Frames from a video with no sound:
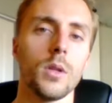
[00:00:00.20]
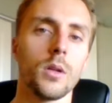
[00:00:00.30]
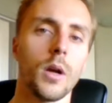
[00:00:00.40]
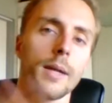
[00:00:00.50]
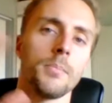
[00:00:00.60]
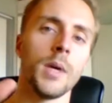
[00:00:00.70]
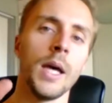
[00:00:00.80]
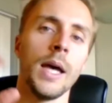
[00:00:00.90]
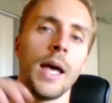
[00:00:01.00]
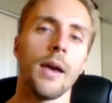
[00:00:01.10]
All right.
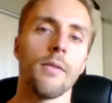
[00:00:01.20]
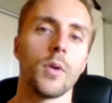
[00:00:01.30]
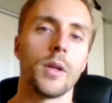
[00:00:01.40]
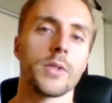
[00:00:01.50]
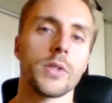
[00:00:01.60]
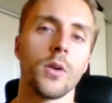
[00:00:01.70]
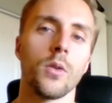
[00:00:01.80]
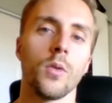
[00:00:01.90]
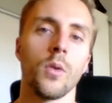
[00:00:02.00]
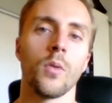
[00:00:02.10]
Hey, everyone.
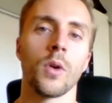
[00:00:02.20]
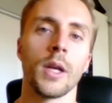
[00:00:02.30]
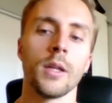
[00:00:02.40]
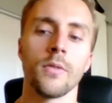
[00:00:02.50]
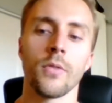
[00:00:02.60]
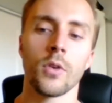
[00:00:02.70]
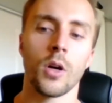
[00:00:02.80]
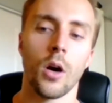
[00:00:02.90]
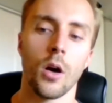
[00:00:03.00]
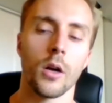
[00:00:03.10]
So we're in for
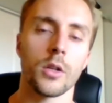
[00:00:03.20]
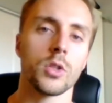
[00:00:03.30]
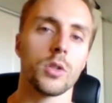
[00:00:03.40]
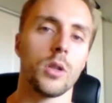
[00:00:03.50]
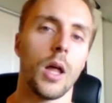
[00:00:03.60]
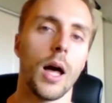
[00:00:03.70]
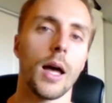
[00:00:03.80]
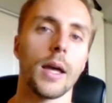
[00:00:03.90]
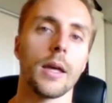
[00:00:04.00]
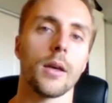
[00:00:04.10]
our
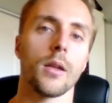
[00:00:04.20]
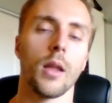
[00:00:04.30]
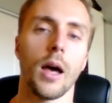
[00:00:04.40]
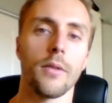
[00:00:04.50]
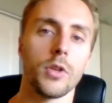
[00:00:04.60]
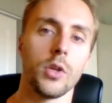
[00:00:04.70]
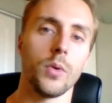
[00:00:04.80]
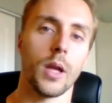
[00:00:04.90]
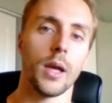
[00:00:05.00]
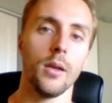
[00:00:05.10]
July live
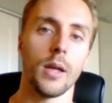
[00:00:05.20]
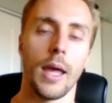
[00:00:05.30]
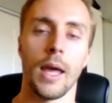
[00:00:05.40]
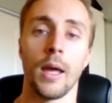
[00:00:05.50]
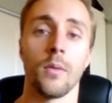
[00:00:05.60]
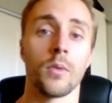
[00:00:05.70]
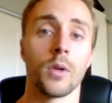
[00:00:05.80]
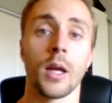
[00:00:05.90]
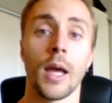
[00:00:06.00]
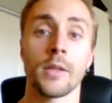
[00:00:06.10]
Q&A, and we're
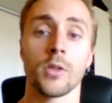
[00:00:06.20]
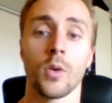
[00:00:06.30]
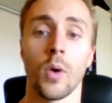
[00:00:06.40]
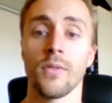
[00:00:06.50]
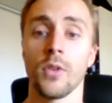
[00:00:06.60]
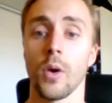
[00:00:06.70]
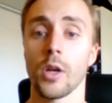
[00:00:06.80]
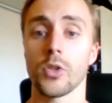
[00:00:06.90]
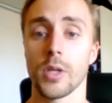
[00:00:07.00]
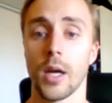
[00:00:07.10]
going to answer quite a few
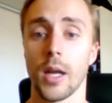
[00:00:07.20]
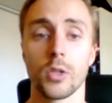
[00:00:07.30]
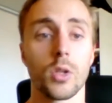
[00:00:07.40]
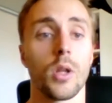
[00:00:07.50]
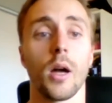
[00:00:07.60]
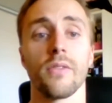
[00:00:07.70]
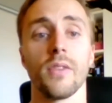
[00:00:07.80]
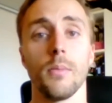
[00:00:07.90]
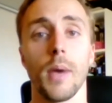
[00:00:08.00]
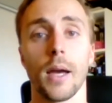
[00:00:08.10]
questions. I got actually a lot of
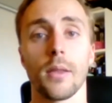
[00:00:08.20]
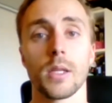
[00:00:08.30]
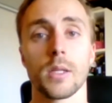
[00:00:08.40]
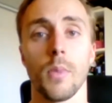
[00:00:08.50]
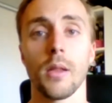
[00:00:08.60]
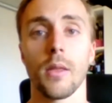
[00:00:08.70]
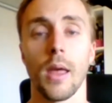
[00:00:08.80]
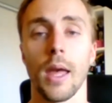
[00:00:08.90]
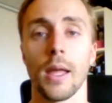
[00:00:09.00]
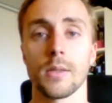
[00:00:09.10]
feedback this month
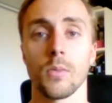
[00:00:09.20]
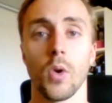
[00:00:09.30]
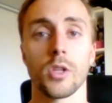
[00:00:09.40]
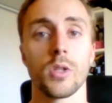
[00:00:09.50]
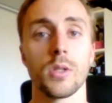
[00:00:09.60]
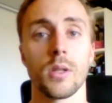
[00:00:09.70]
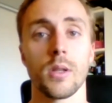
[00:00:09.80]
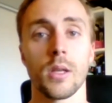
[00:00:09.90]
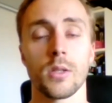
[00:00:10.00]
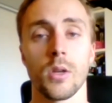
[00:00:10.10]
and some questions and
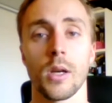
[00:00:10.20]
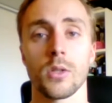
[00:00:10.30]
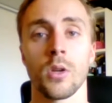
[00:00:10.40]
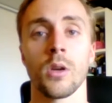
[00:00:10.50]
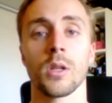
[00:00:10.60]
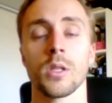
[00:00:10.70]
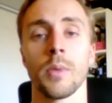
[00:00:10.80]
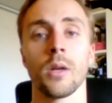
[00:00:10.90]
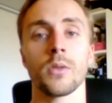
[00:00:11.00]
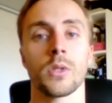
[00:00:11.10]
things you guys are curious
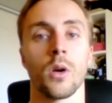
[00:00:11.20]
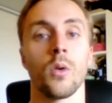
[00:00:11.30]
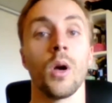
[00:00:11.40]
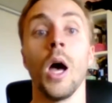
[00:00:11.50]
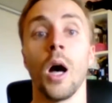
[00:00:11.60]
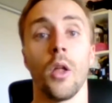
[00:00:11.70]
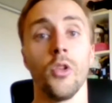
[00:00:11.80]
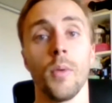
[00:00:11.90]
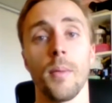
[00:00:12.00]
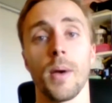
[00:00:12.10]
about. So I'll
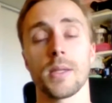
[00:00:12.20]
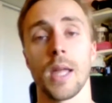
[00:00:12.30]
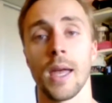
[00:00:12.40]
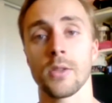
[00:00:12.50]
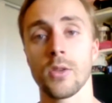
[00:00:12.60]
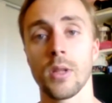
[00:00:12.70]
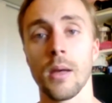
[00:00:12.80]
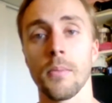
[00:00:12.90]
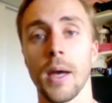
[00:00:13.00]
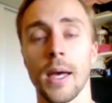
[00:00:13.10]
do my best to answer
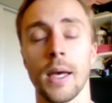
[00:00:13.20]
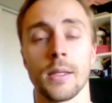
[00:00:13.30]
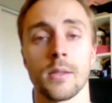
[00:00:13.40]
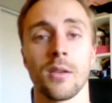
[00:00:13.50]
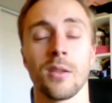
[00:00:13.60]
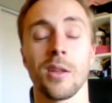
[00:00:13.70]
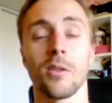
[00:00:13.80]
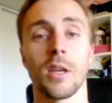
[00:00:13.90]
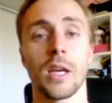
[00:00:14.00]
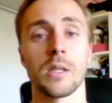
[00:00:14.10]
them as
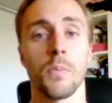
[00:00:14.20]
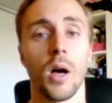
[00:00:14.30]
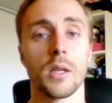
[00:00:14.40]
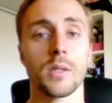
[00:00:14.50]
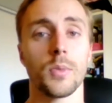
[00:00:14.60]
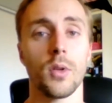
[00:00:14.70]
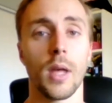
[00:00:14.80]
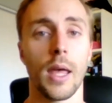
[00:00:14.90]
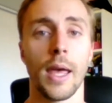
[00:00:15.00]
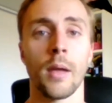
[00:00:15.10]
clearly as
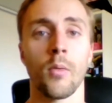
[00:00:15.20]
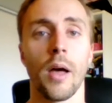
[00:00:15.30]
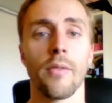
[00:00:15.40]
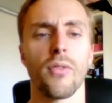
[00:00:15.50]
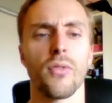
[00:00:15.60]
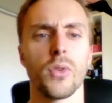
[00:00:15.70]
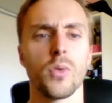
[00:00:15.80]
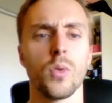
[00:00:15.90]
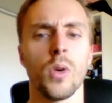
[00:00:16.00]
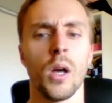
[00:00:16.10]
possible. And we'll have a
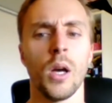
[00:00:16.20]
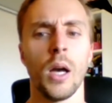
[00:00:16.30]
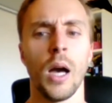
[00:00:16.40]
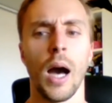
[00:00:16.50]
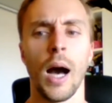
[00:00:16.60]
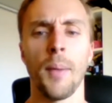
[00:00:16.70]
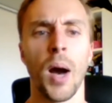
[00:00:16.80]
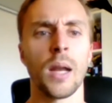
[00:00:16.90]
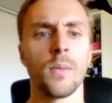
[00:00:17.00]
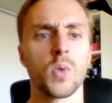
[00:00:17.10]
few
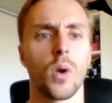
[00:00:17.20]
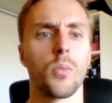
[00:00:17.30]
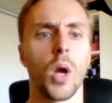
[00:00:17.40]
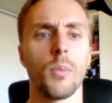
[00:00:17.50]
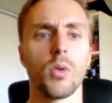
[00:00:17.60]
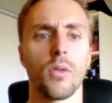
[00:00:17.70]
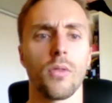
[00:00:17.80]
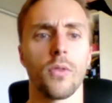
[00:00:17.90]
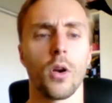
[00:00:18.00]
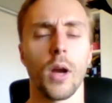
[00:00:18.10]
items where I'll probably
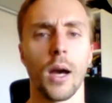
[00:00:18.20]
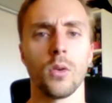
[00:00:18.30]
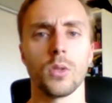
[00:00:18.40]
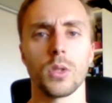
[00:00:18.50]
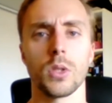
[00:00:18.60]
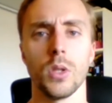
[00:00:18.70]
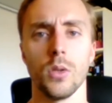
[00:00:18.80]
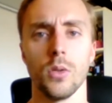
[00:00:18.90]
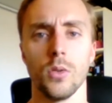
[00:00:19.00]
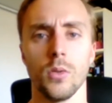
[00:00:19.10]
refer out
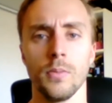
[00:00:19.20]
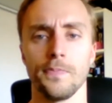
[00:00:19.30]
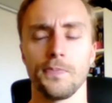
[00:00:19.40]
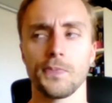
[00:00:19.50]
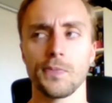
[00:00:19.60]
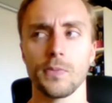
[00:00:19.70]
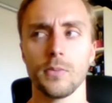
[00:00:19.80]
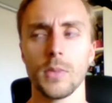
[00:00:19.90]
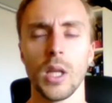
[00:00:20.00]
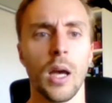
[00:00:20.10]
to
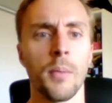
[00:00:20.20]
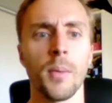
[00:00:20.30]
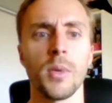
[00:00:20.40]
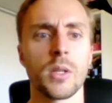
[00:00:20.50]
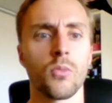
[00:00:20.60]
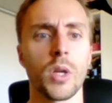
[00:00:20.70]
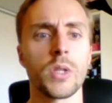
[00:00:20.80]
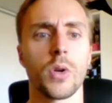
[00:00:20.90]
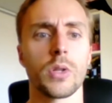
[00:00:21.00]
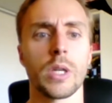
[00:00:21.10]
maybe some
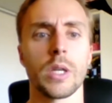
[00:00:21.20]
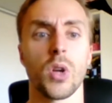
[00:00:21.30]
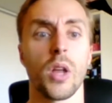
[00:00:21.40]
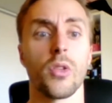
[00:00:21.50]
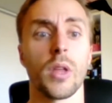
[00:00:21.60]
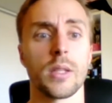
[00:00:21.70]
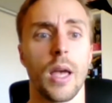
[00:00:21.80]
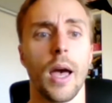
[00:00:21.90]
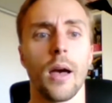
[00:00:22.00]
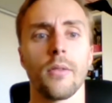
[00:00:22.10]
resources or other things I
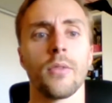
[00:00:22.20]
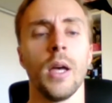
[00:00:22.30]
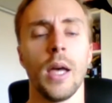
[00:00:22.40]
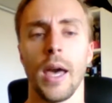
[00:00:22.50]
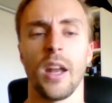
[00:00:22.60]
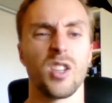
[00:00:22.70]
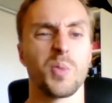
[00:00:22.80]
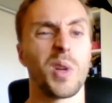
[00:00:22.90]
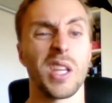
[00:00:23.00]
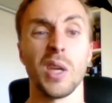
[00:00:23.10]
have. And I'll just
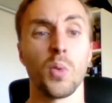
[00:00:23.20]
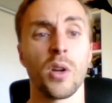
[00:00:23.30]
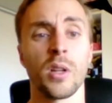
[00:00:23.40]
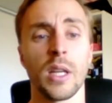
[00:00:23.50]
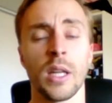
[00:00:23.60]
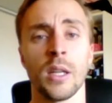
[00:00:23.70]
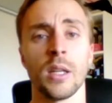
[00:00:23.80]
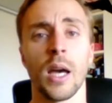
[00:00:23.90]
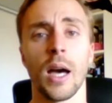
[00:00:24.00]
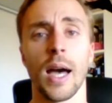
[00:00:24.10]
put a keyword
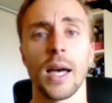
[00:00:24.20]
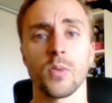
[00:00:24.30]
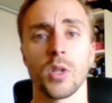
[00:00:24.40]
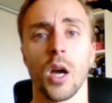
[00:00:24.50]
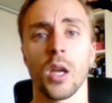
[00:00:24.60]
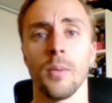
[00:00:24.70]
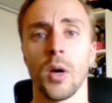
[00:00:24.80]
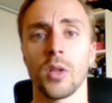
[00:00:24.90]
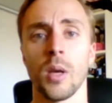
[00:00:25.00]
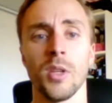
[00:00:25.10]
in as we're talking
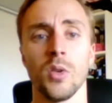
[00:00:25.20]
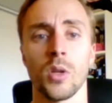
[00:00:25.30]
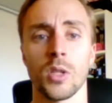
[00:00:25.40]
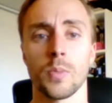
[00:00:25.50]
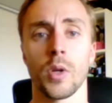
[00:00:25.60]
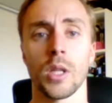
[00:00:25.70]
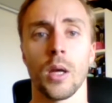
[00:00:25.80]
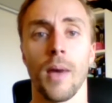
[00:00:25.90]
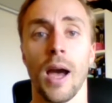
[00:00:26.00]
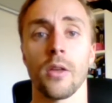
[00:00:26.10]
about them, and you can just put
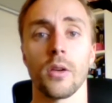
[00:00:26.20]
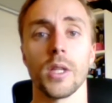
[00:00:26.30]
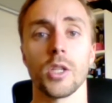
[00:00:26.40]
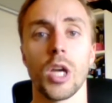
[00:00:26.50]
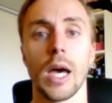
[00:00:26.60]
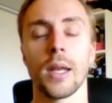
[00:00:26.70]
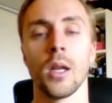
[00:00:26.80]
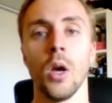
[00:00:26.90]
them either in the chat